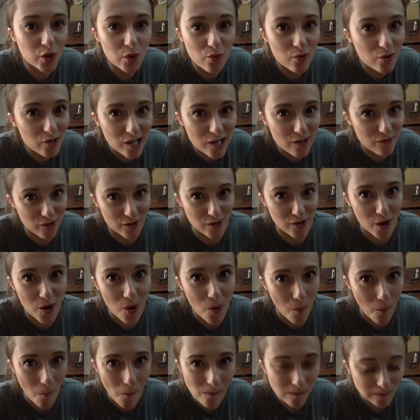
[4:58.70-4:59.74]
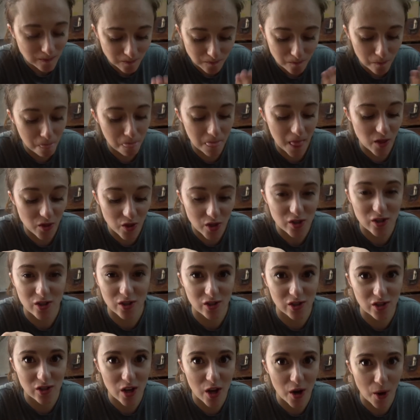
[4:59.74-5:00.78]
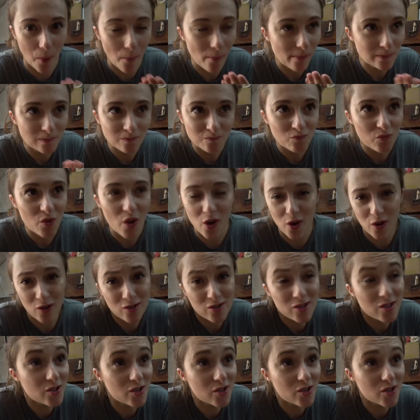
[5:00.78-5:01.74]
You wouldn't even know that this is snake. It also